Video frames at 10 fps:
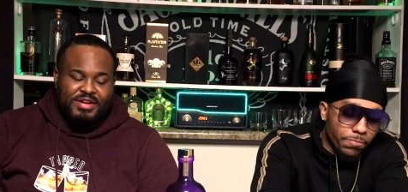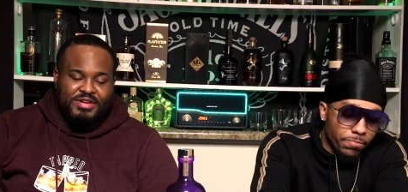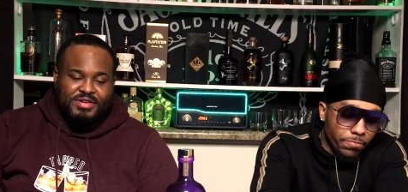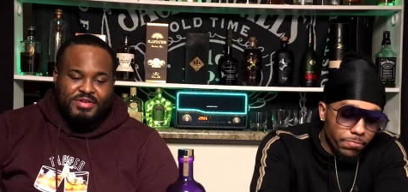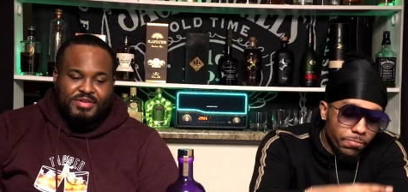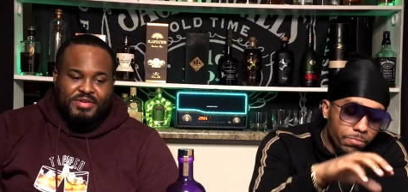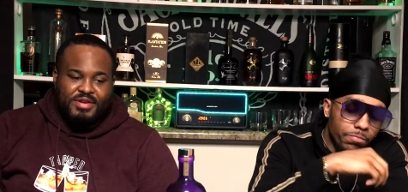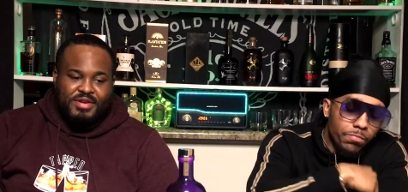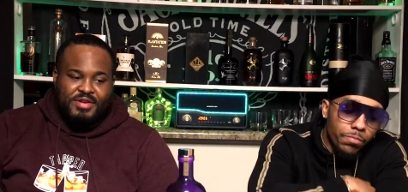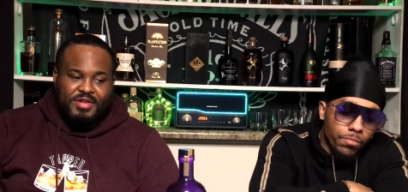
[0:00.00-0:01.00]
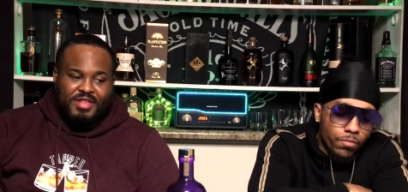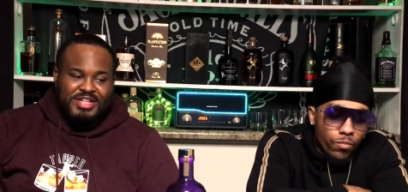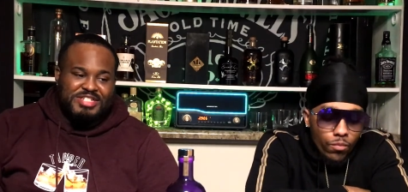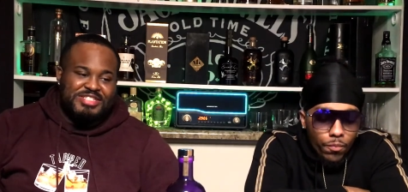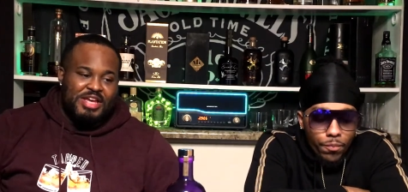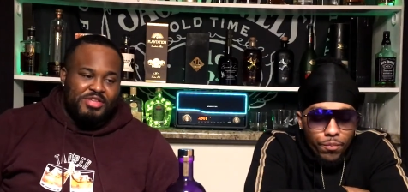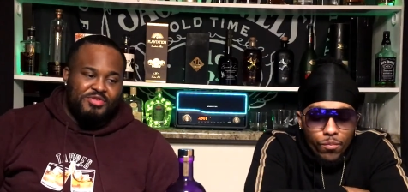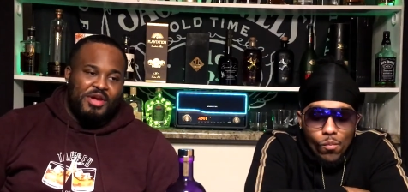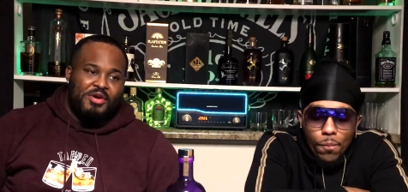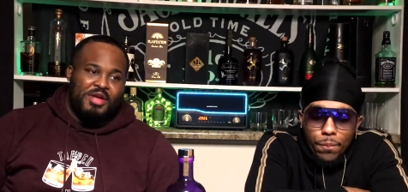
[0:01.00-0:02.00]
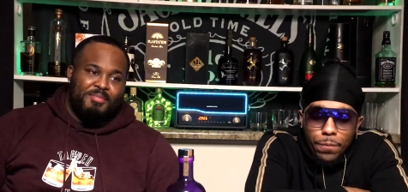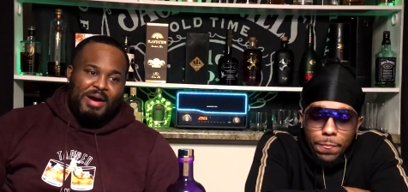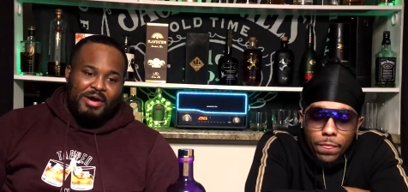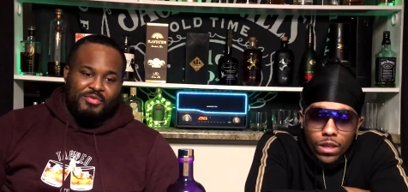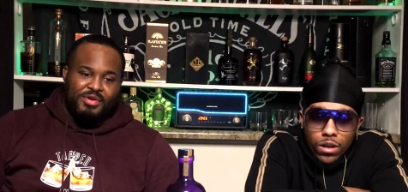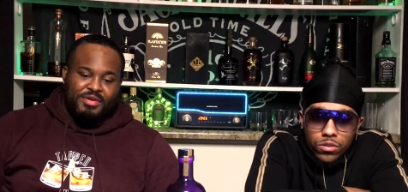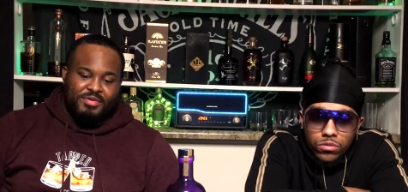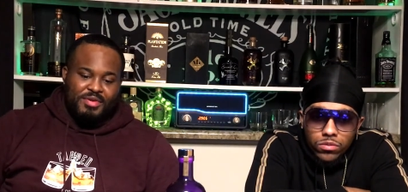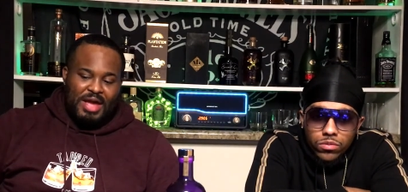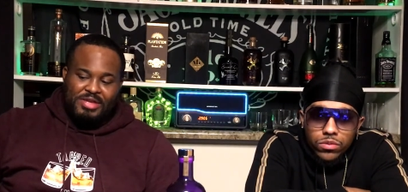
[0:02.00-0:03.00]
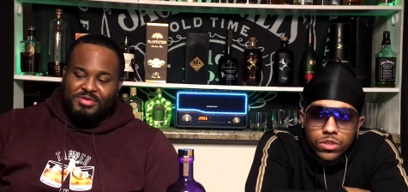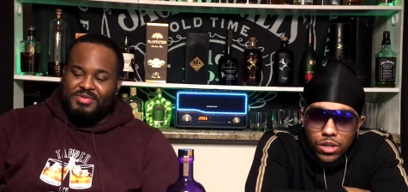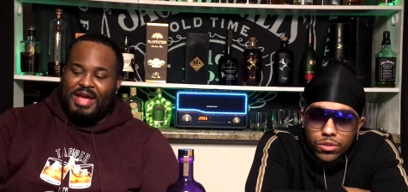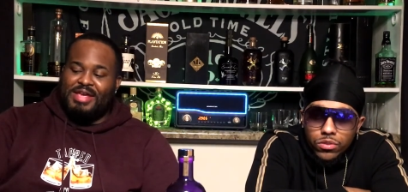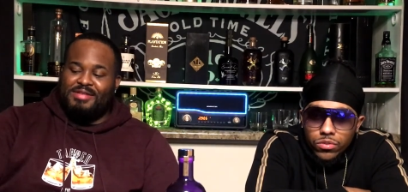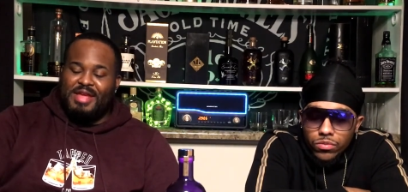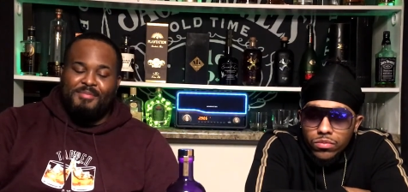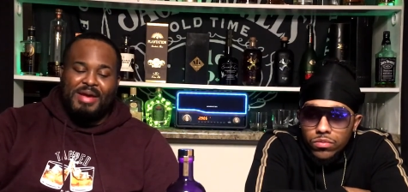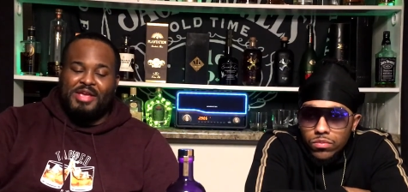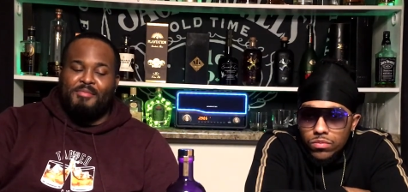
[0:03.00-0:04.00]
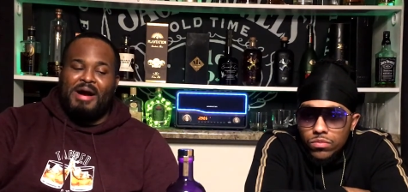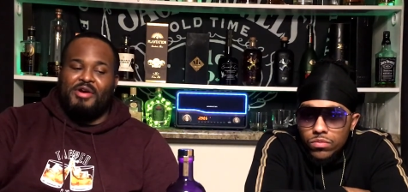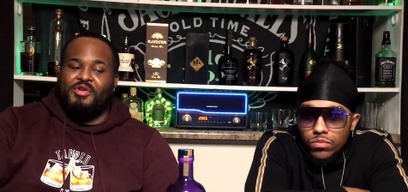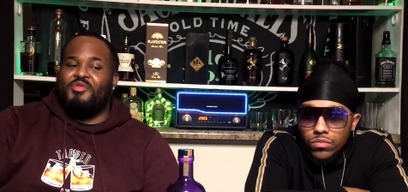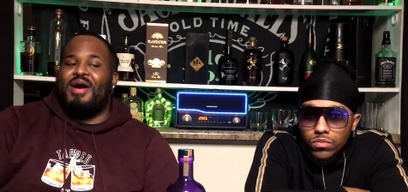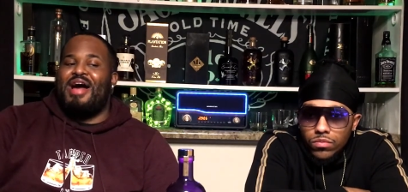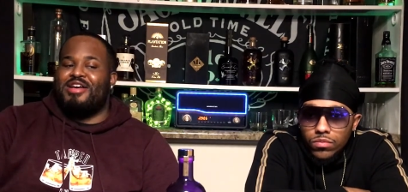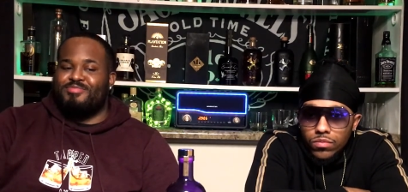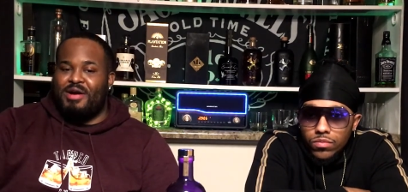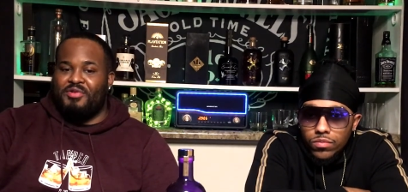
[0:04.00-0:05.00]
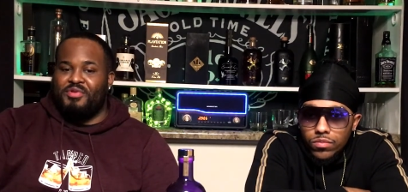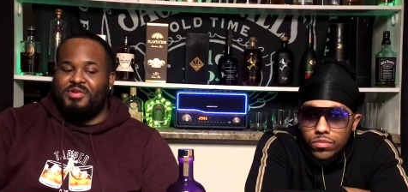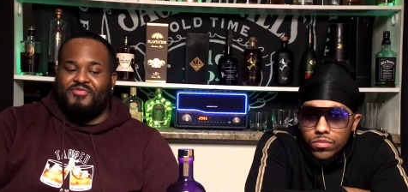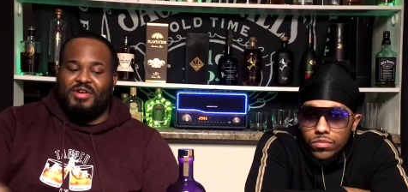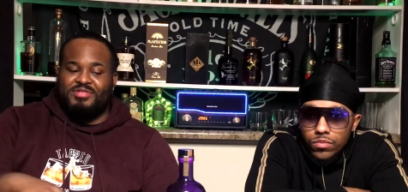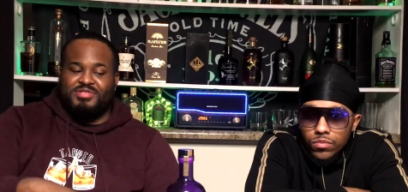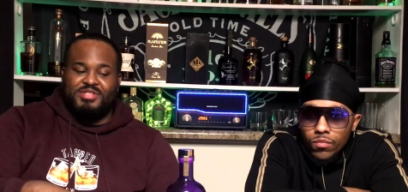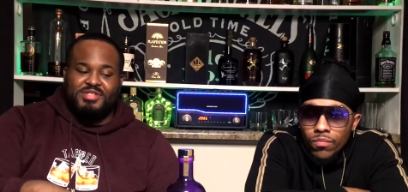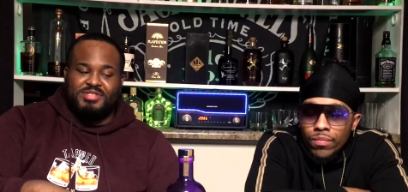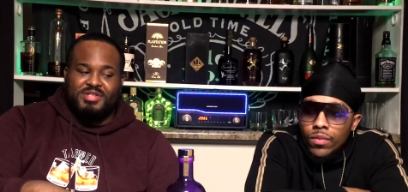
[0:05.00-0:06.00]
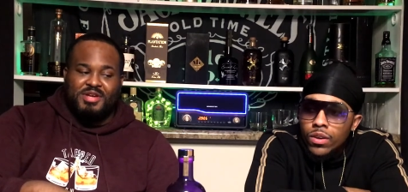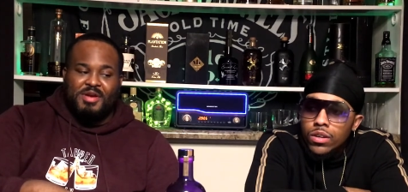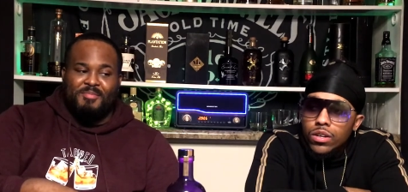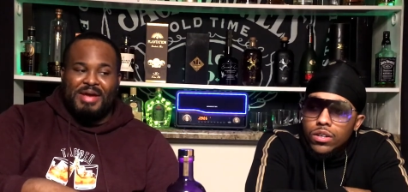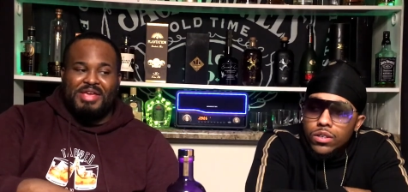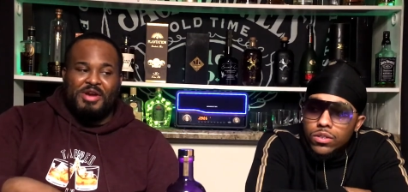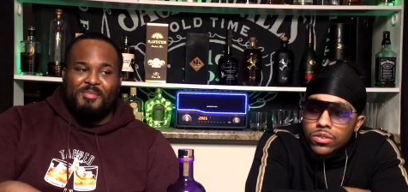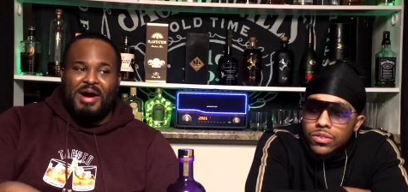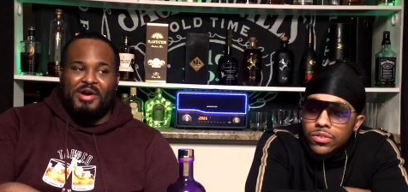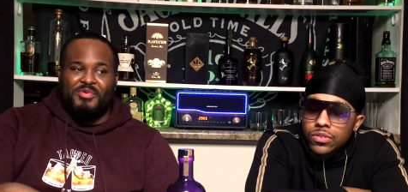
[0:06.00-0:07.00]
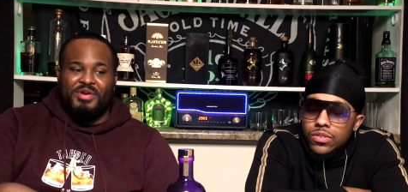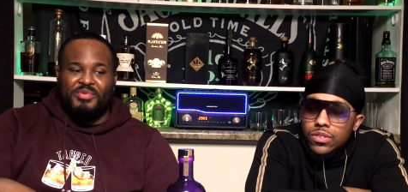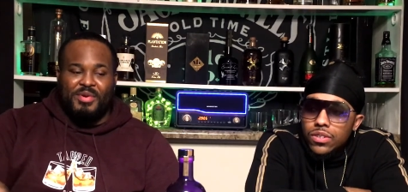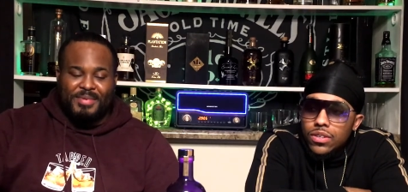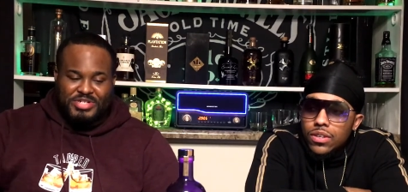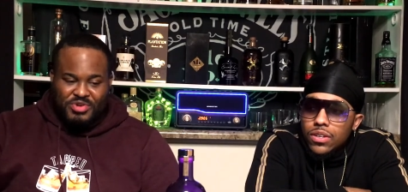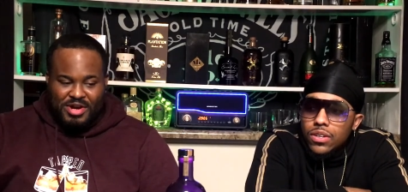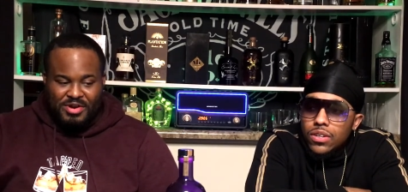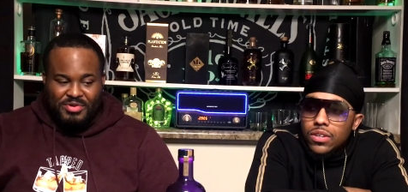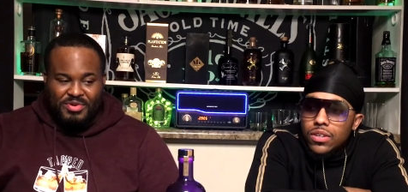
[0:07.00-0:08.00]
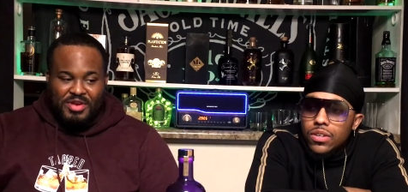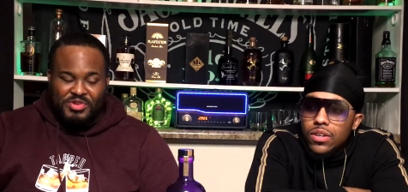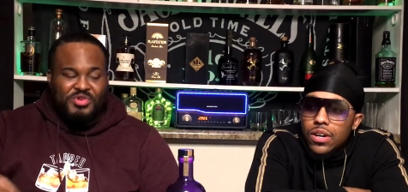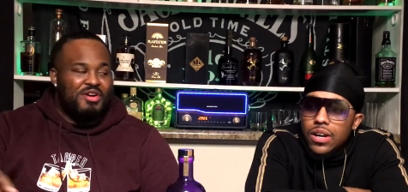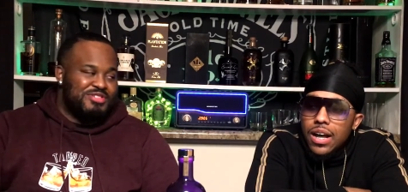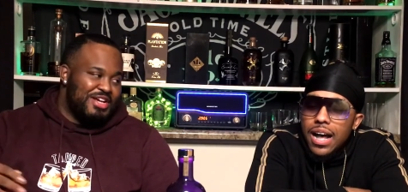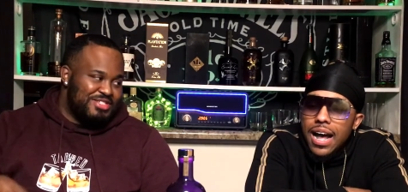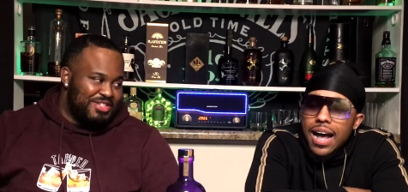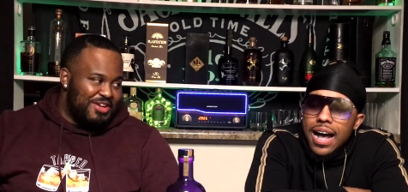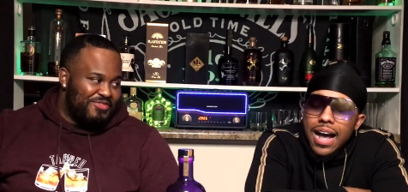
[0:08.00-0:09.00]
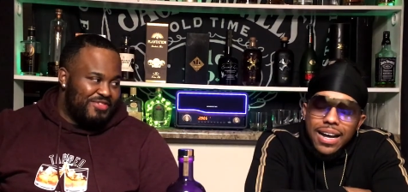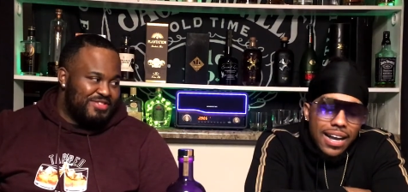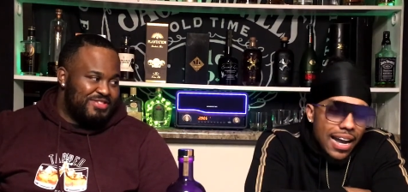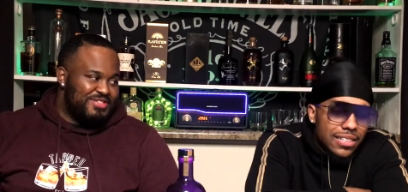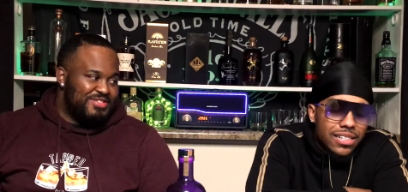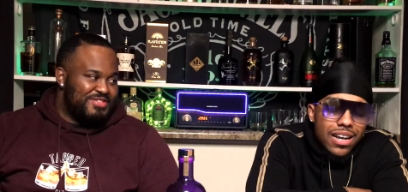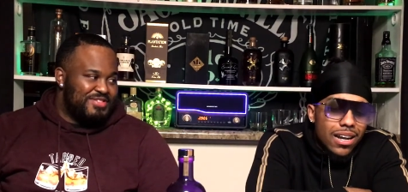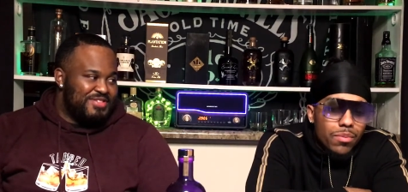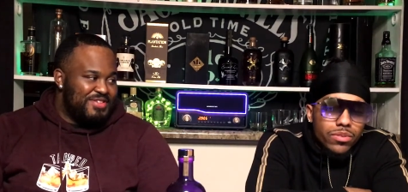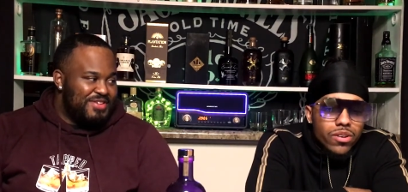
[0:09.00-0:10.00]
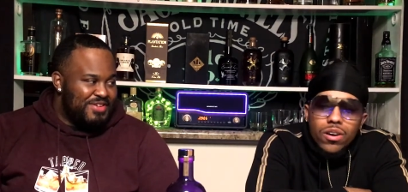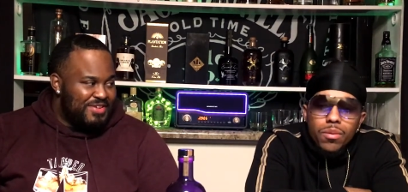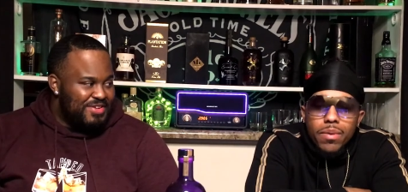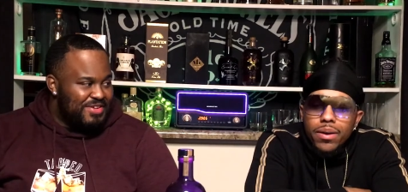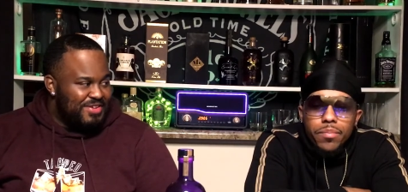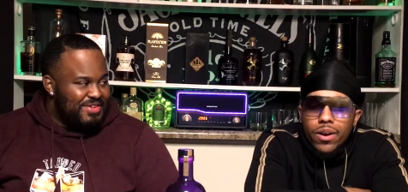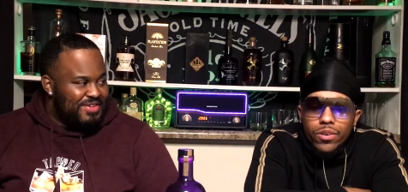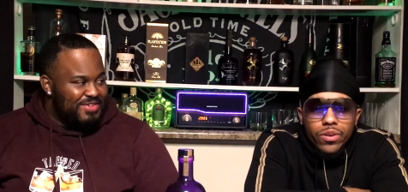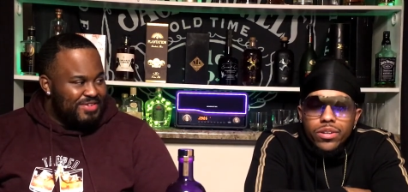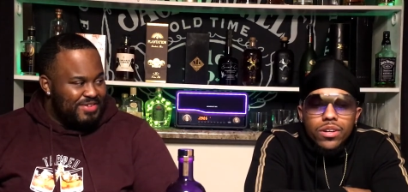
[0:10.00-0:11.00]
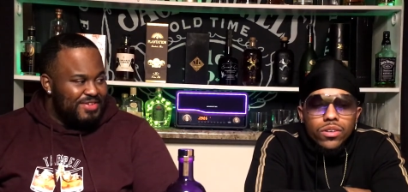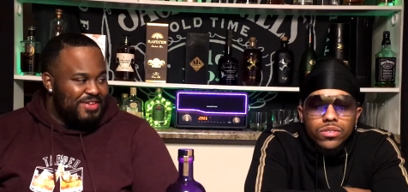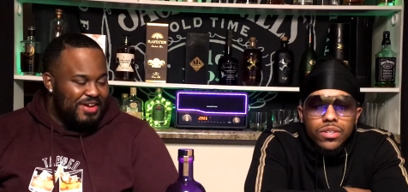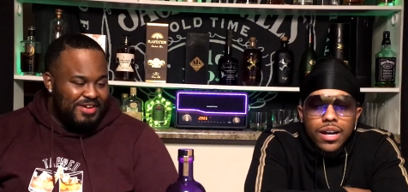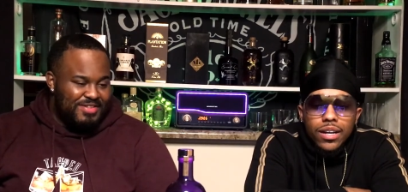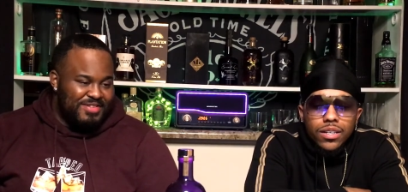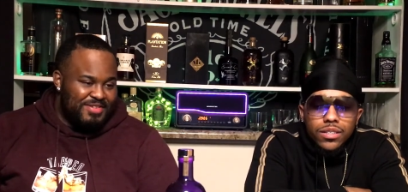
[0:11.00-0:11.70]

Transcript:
Speaker 1: uh, let's just say you go get a margarita and you yep. they, they make your margarita with house margarita versus making your margarita with Patron. You gonna taste the difference. I got to have a Patron on my margarita though. Yeah. Like,